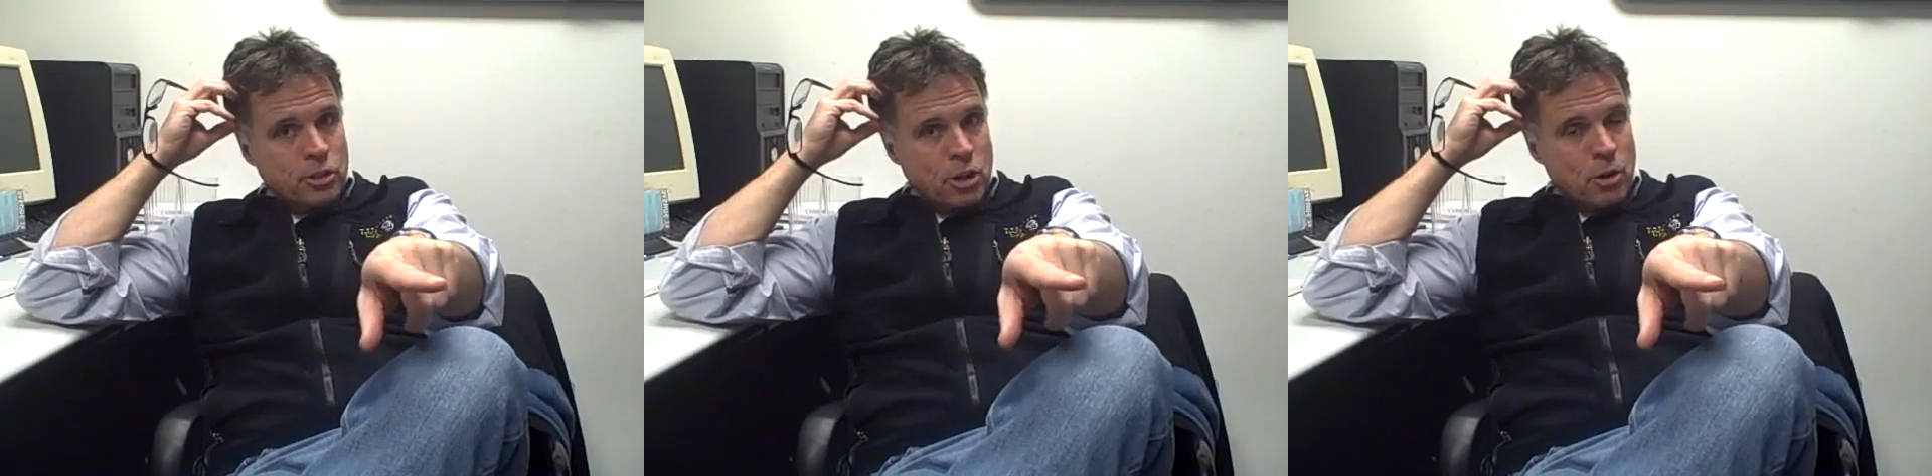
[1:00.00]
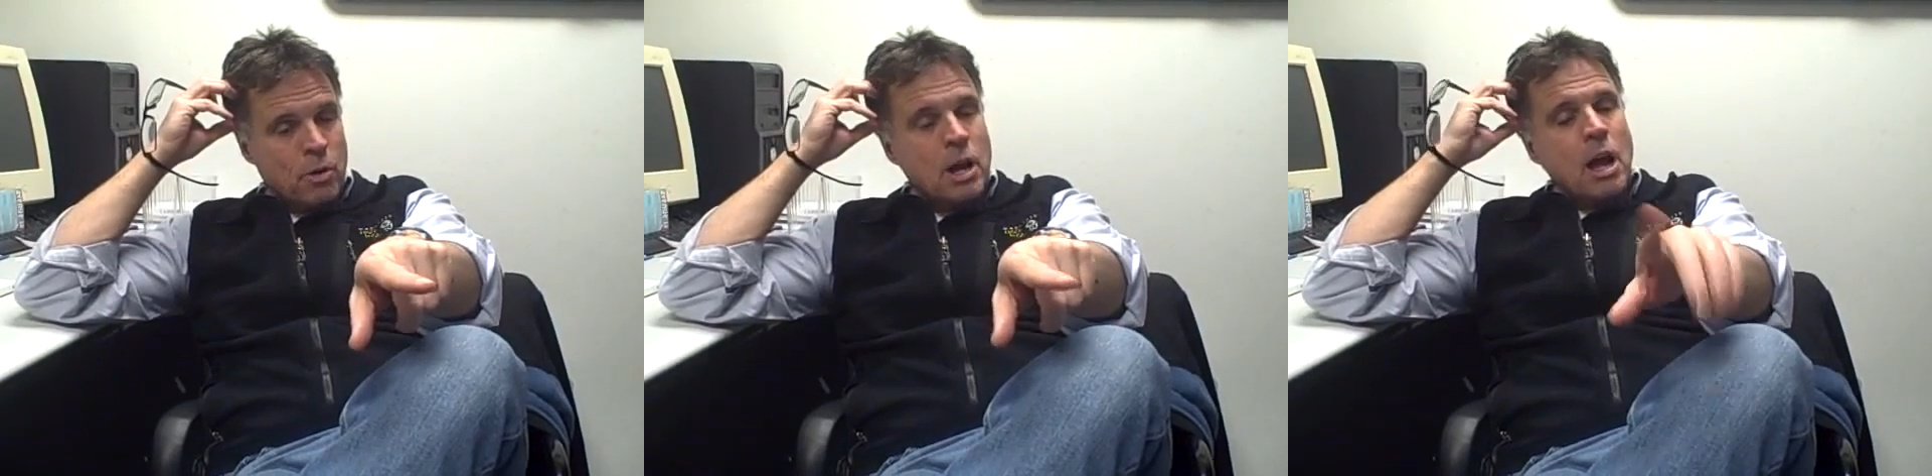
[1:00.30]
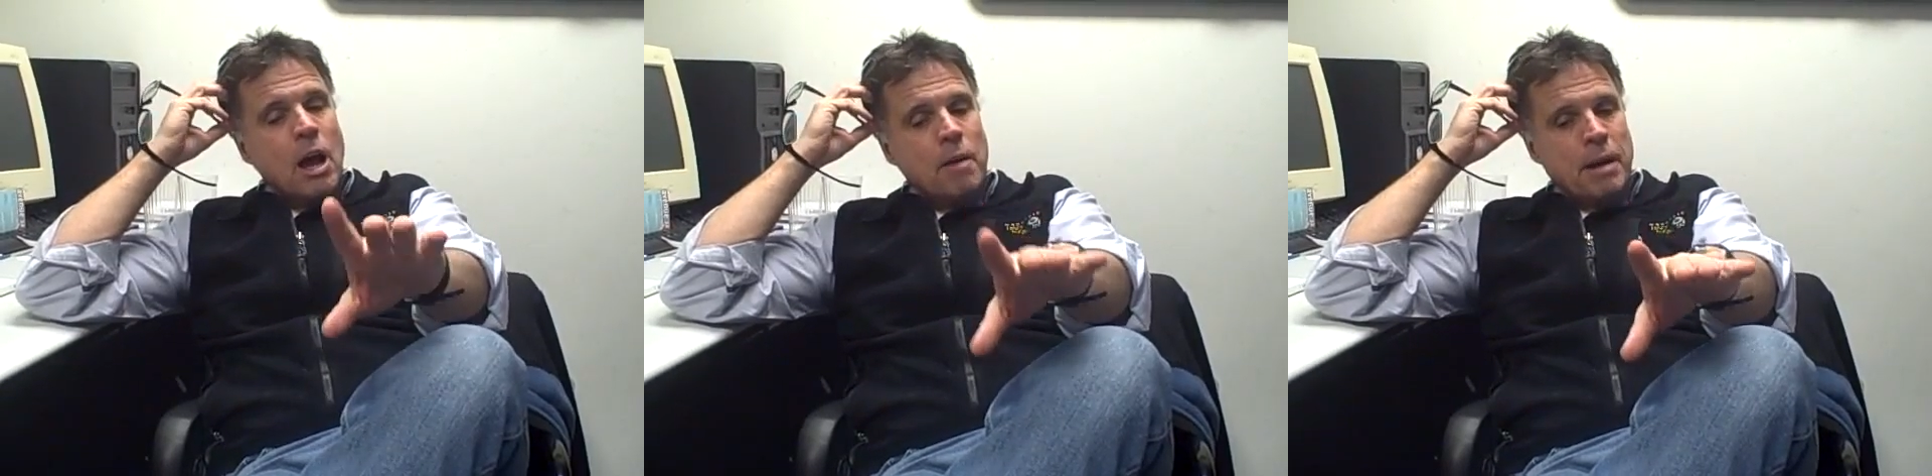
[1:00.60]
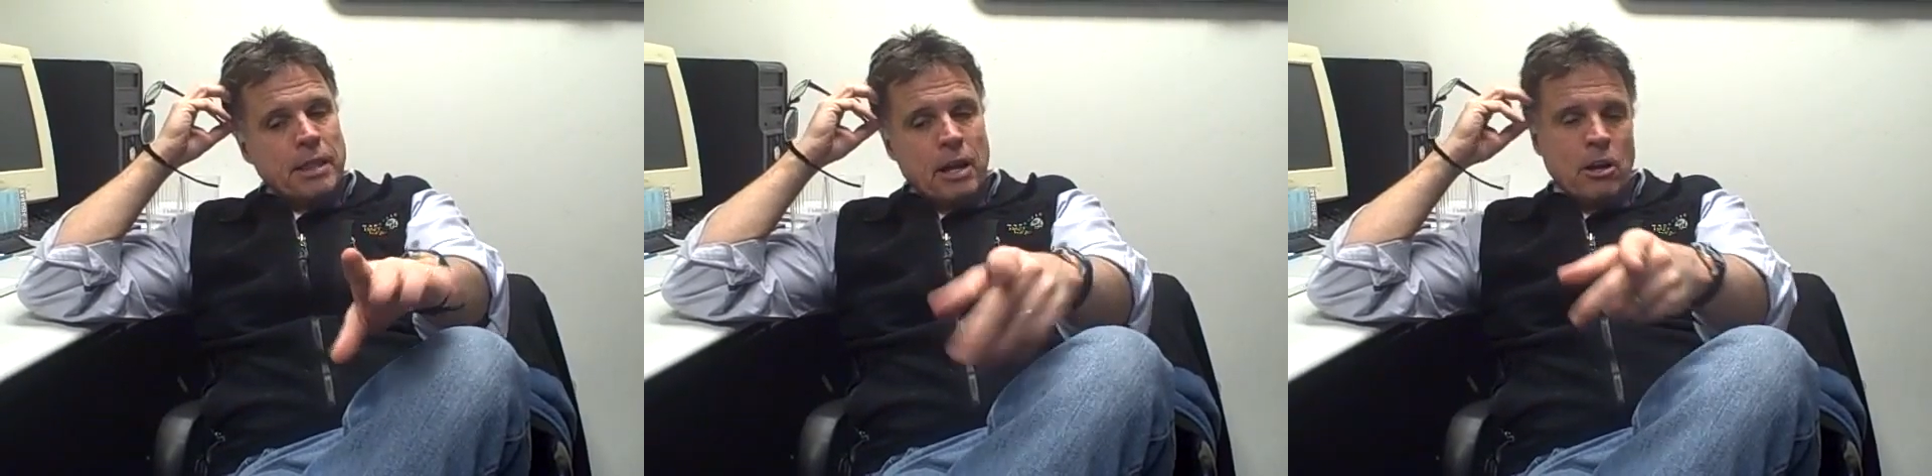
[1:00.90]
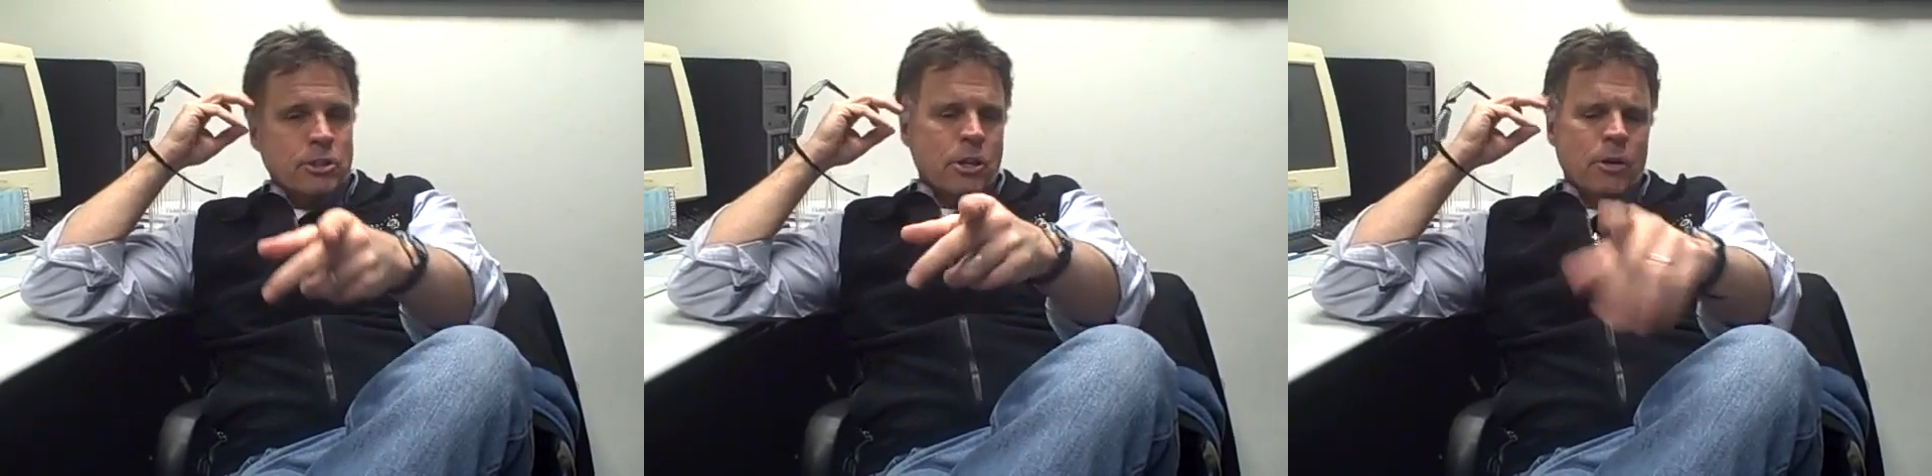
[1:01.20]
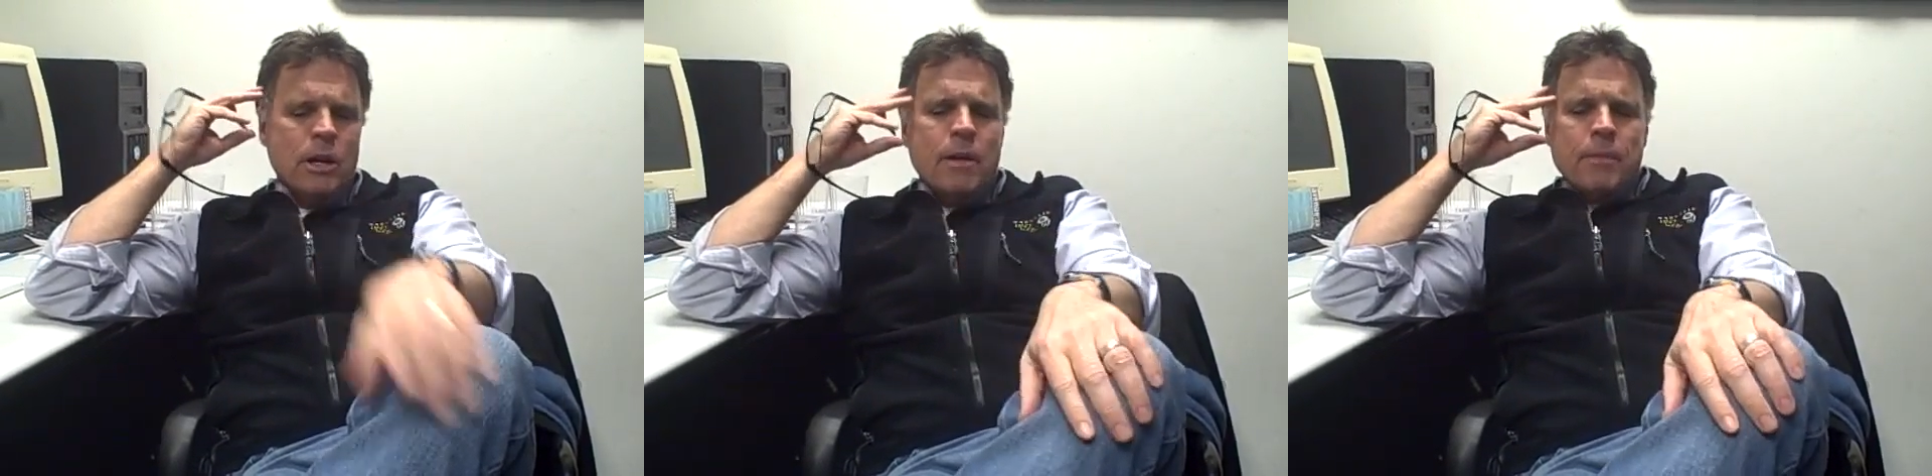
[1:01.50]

to the show about that. Also,